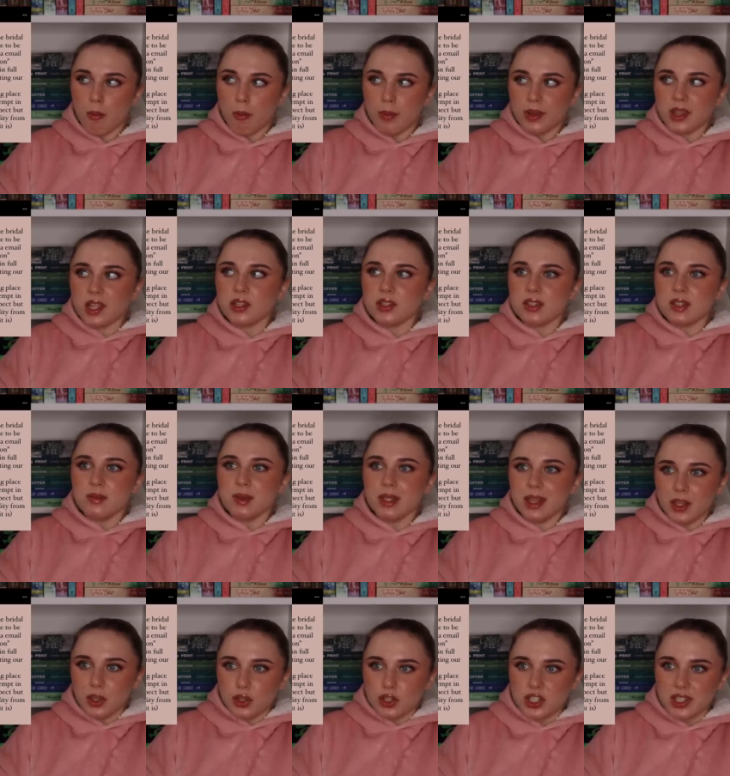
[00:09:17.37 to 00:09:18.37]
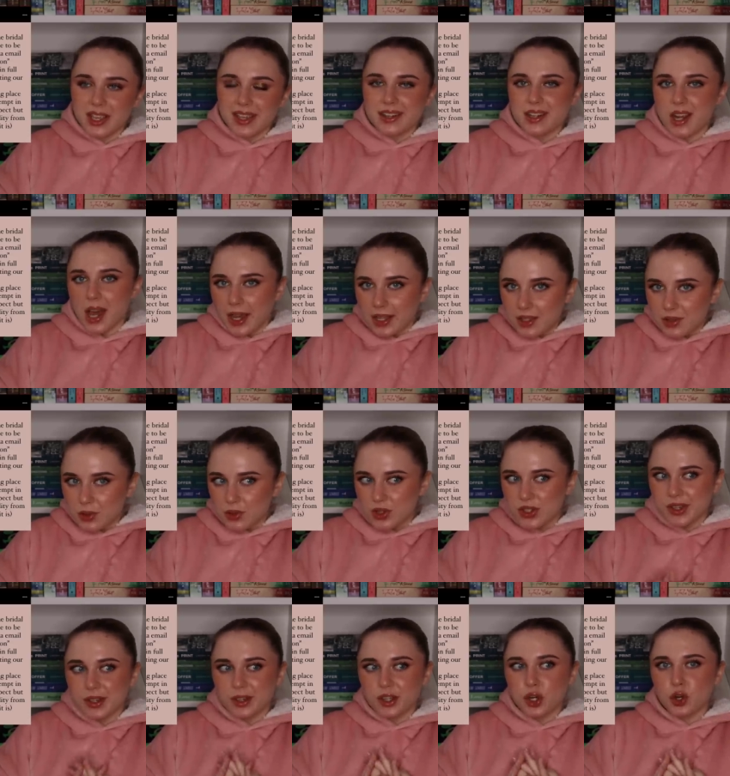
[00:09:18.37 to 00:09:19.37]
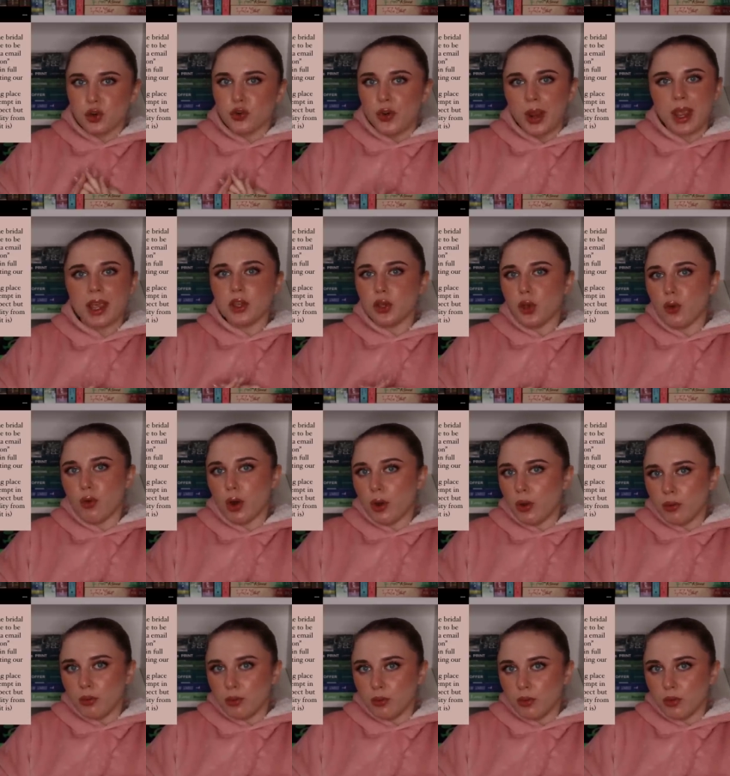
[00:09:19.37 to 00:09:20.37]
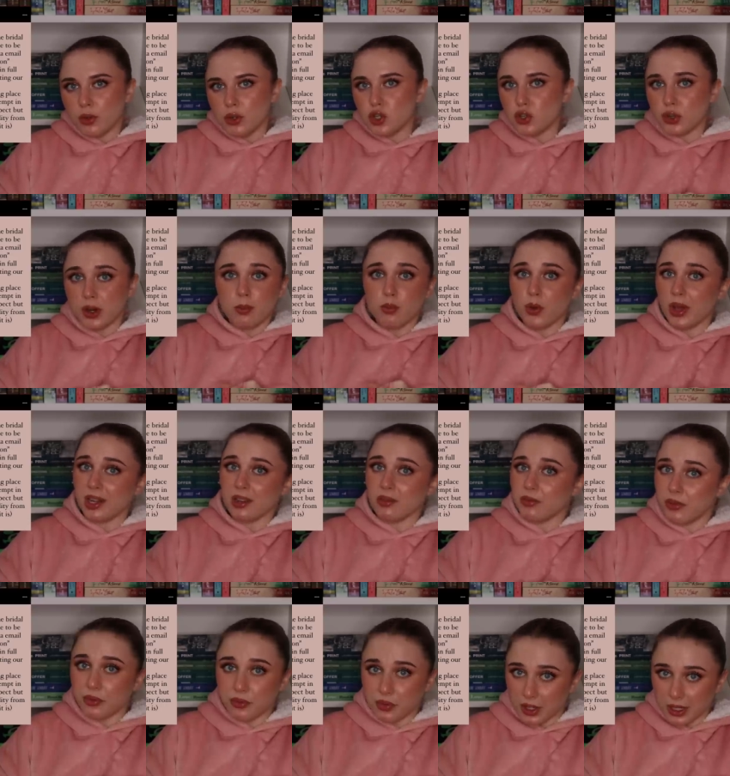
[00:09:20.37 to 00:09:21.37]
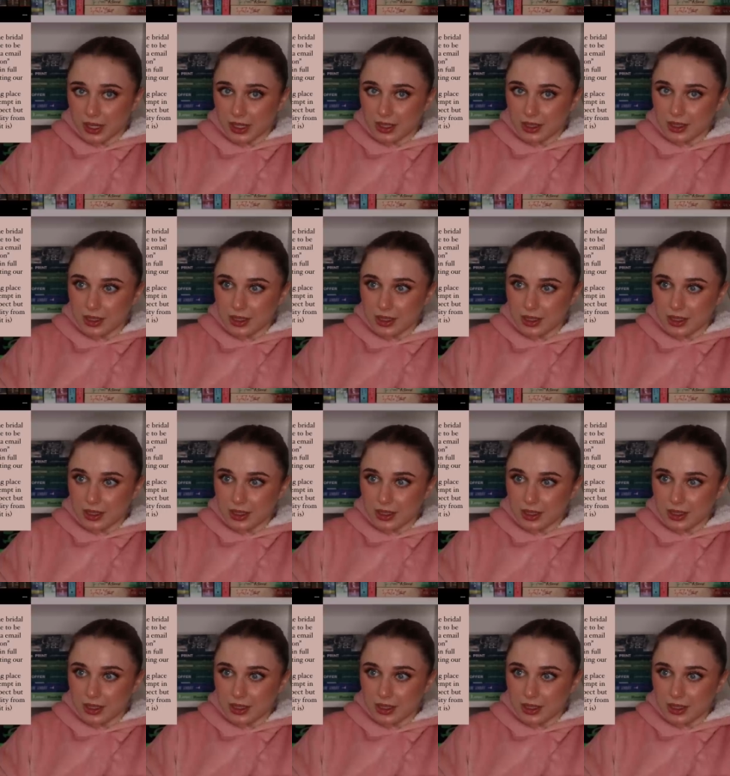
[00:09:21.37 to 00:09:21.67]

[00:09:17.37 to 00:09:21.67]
but that doesn't mean that you're just entitled to create your own dream wedding for free